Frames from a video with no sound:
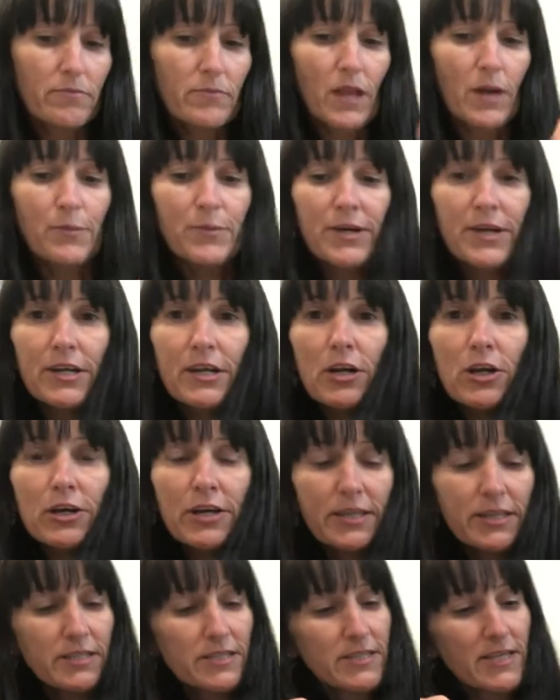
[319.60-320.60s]
and we're gonna look
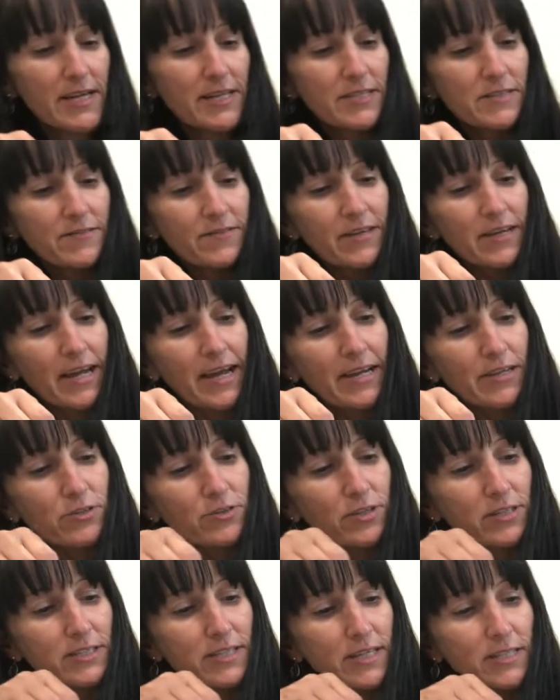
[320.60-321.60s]
at the size of the candle,
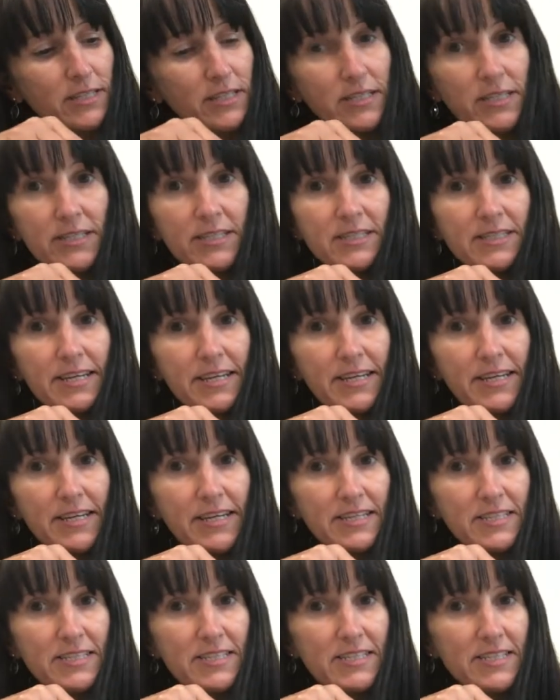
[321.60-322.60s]
because that's gonna sit
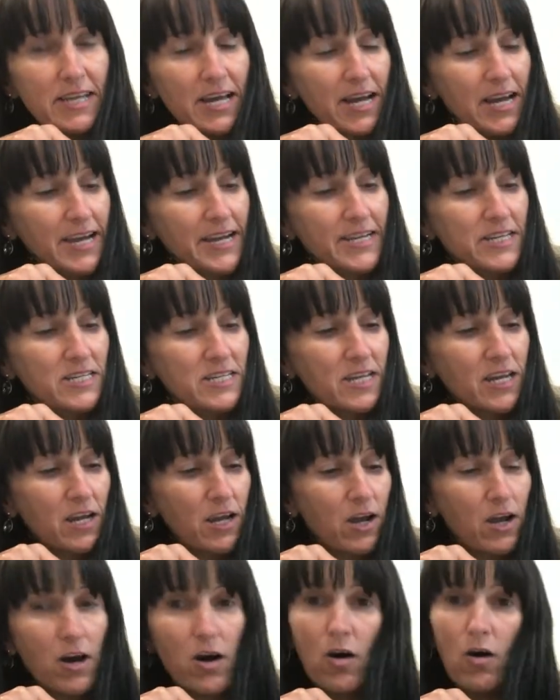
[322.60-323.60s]
inside
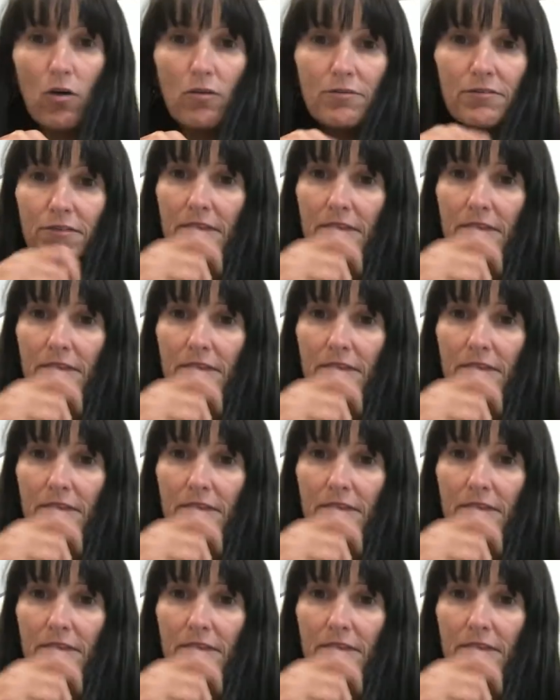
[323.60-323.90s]
of